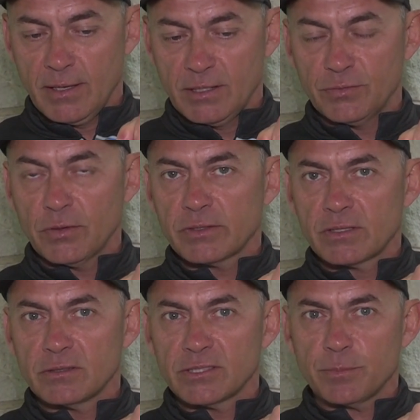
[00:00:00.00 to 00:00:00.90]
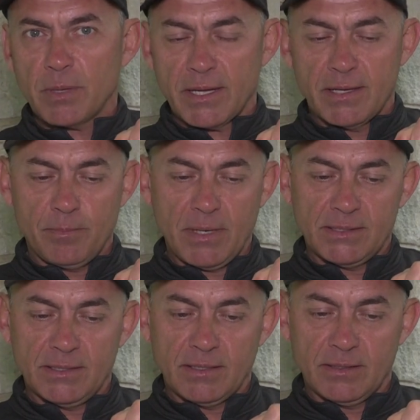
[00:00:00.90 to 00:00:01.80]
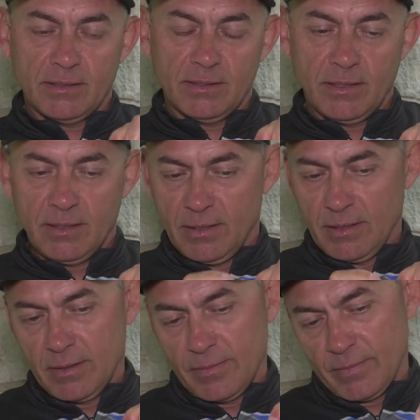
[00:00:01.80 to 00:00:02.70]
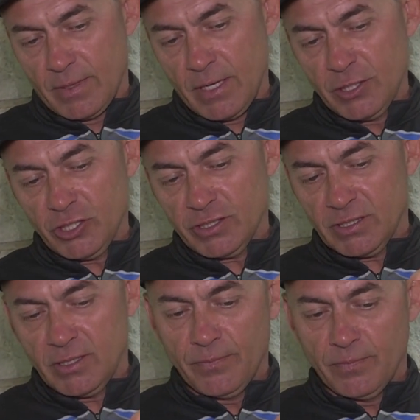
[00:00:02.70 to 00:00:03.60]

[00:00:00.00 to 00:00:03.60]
It's full of those little spiky plastic edges,